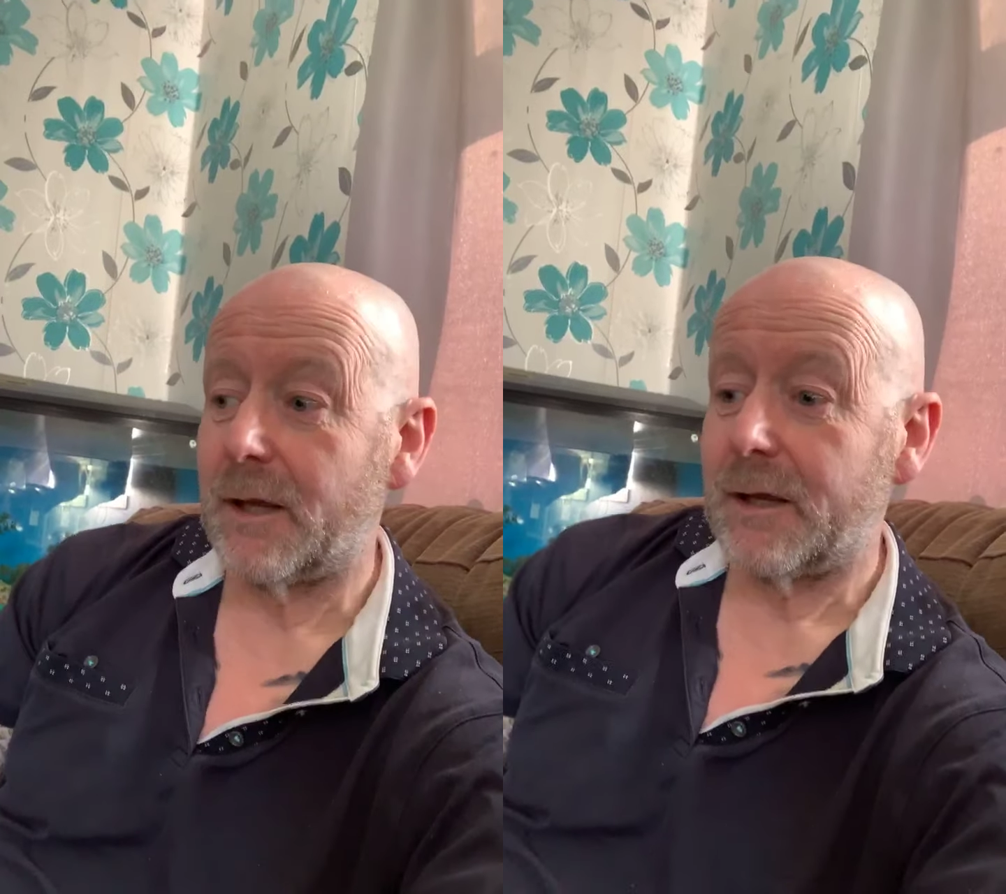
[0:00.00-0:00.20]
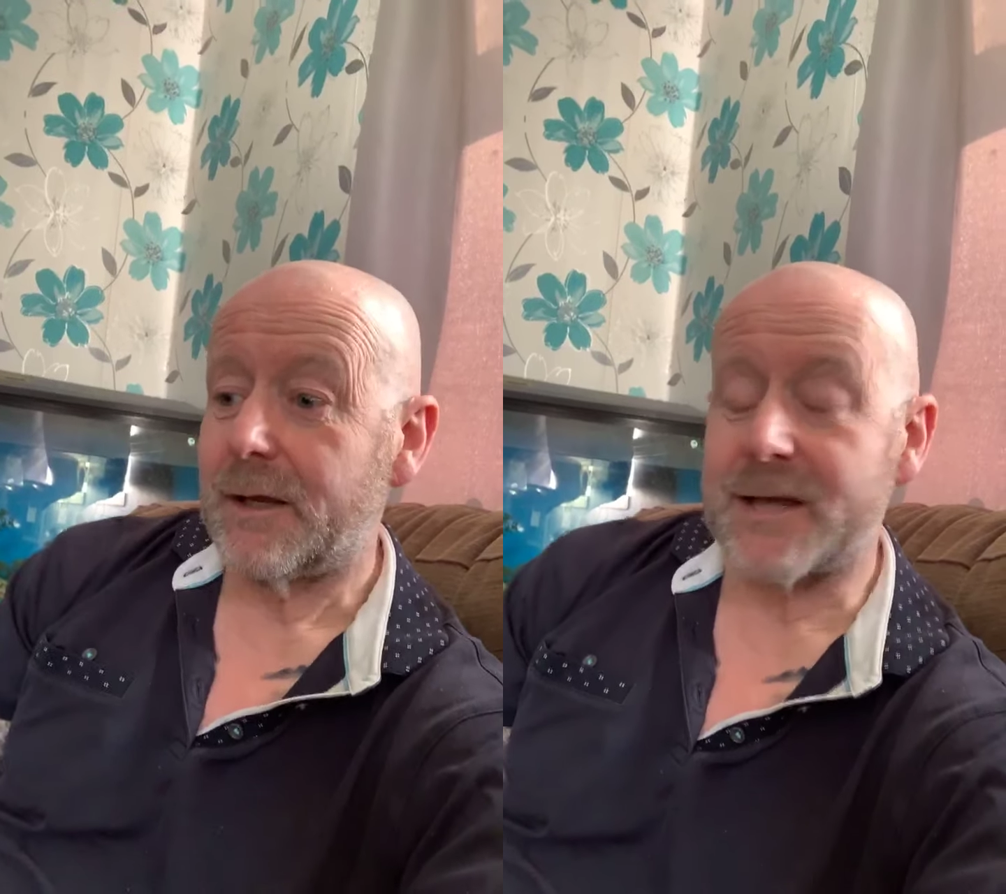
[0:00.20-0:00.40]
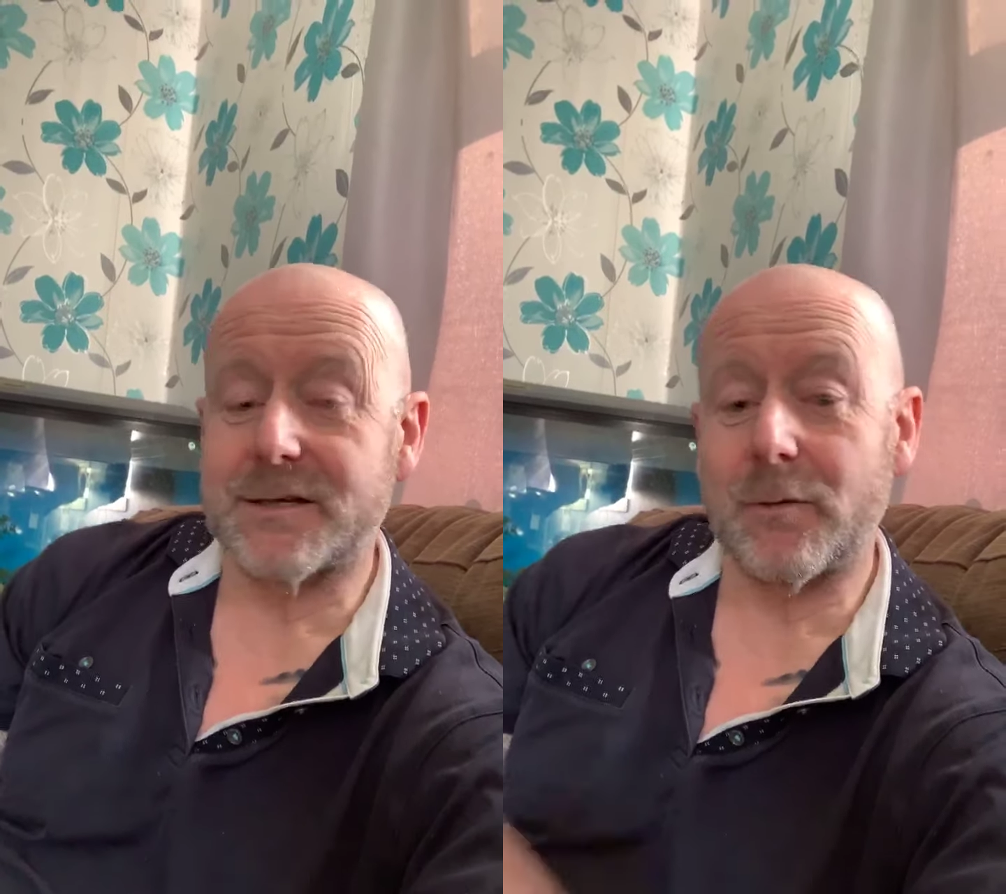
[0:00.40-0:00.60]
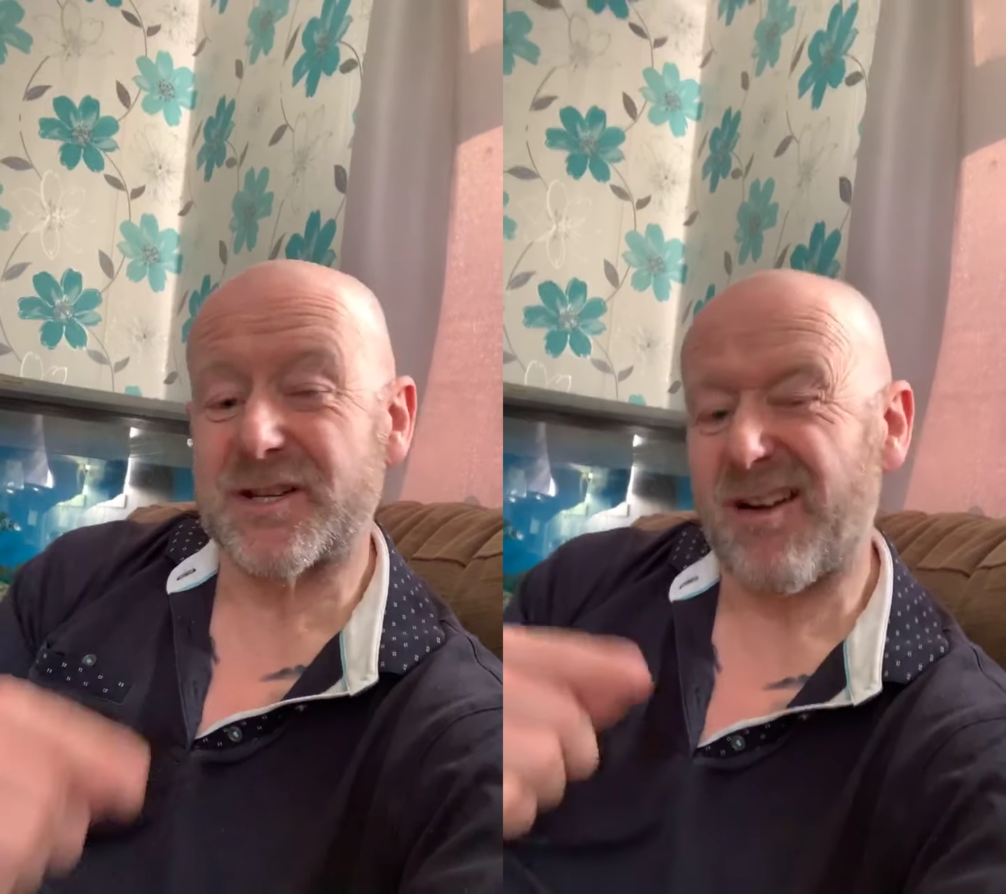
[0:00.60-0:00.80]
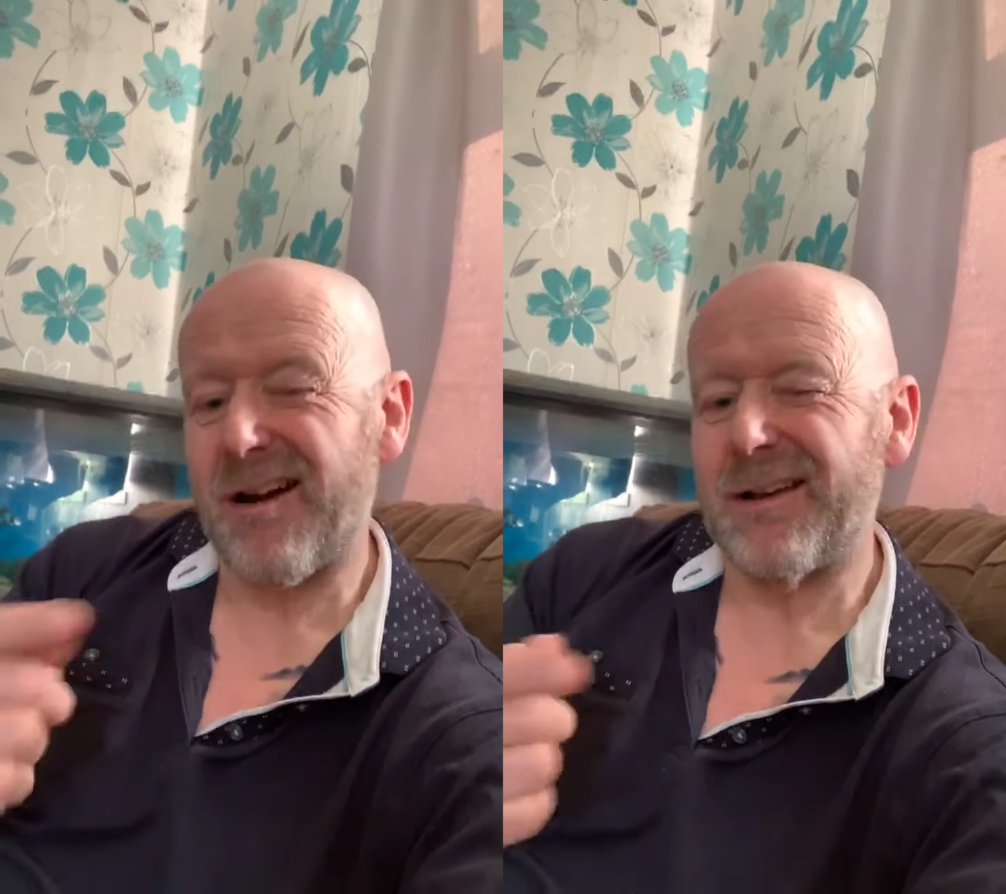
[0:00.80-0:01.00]
it's
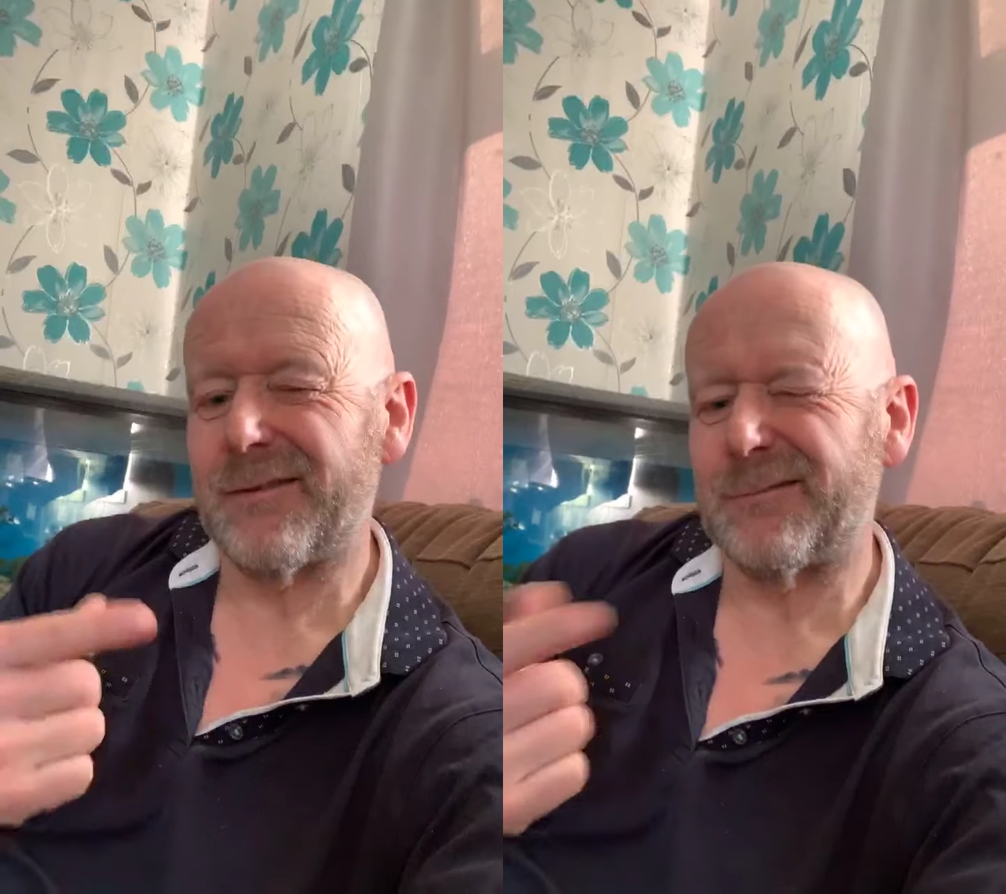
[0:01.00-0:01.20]
kind of a